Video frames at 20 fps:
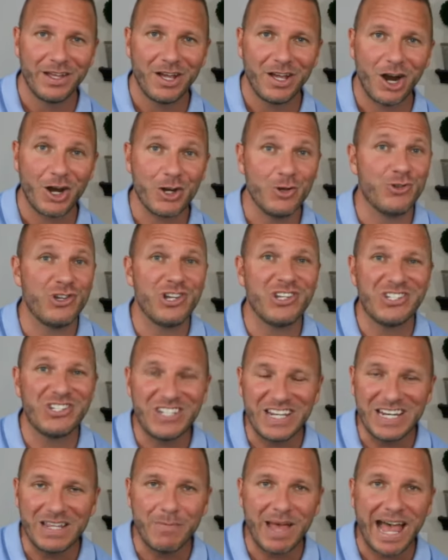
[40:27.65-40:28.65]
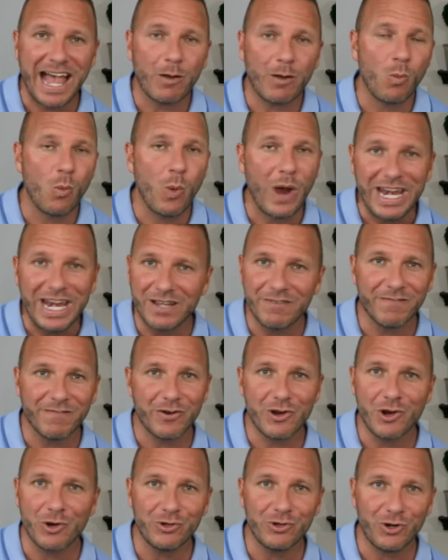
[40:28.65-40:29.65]
Are you just sitting back waiting for
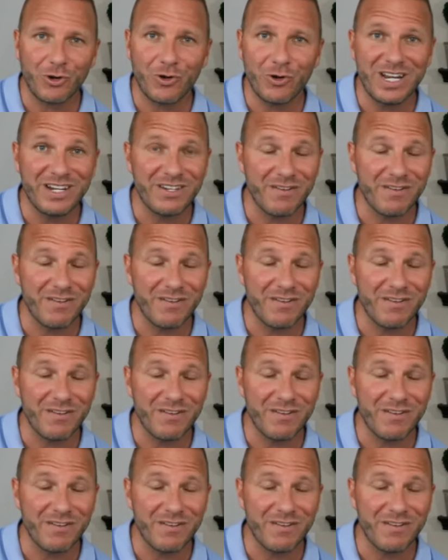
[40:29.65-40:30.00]
your attorney